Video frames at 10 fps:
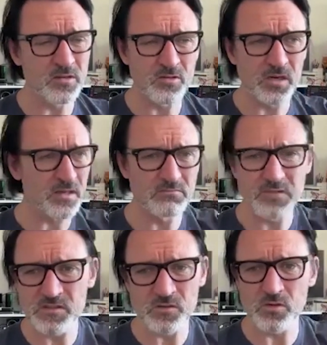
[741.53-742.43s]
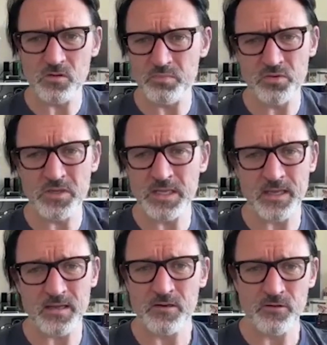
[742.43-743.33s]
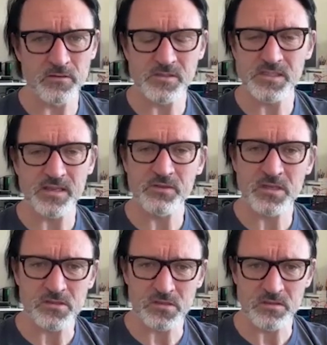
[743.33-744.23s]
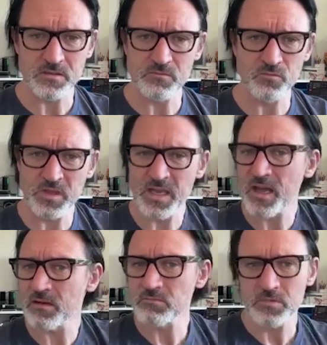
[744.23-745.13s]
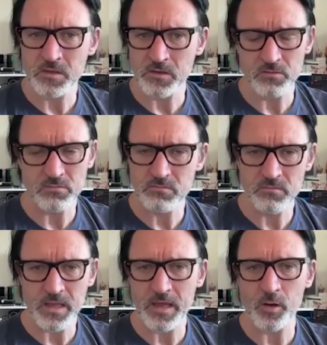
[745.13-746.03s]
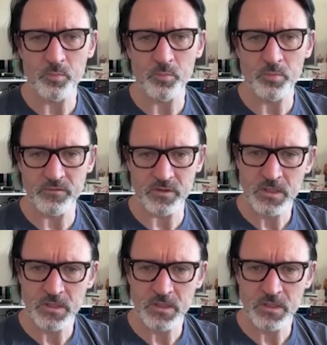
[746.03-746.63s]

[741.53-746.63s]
who I saw putting out their own 7-inches without, the help of a